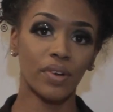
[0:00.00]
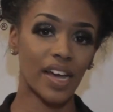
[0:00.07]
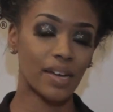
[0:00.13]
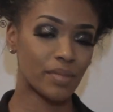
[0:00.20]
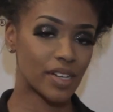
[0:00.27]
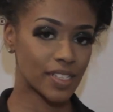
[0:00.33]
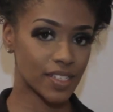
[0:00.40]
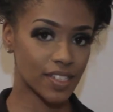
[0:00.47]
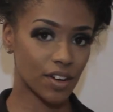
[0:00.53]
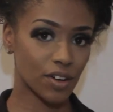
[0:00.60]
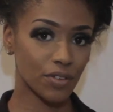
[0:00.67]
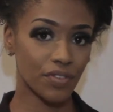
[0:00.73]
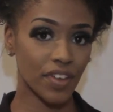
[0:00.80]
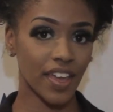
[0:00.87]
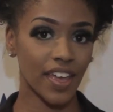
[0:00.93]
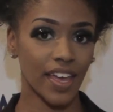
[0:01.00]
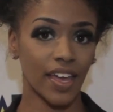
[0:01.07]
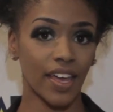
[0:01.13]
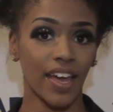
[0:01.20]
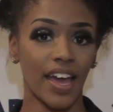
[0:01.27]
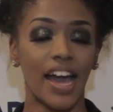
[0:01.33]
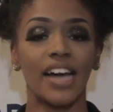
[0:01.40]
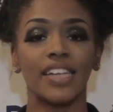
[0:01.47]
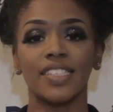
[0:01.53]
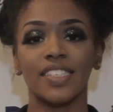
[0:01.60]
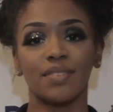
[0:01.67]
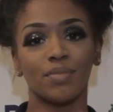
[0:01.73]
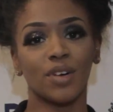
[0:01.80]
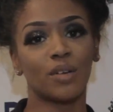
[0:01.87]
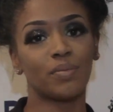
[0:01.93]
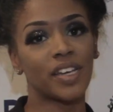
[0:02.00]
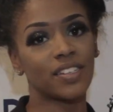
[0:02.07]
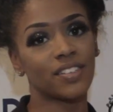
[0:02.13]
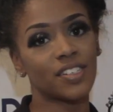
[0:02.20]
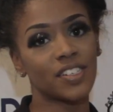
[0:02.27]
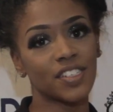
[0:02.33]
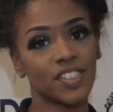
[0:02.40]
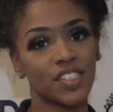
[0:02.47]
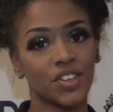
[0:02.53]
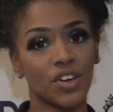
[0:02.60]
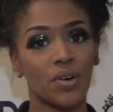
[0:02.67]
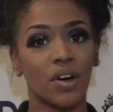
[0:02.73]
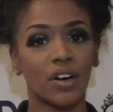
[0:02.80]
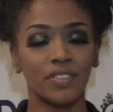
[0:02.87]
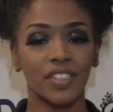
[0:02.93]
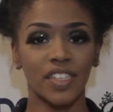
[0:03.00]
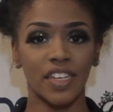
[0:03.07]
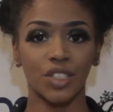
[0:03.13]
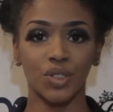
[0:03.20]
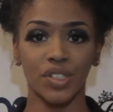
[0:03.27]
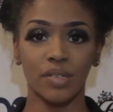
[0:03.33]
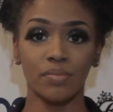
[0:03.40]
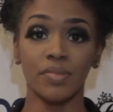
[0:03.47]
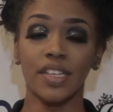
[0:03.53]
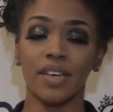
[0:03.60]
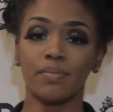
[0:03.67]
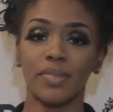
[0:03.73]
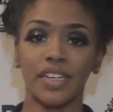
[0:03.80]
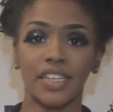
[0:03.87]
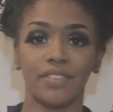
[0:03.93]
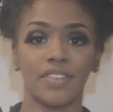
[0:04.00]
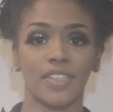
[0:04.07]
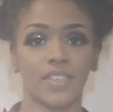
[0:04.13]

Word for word: like myself here and in Barbados to go after their dreams and believe in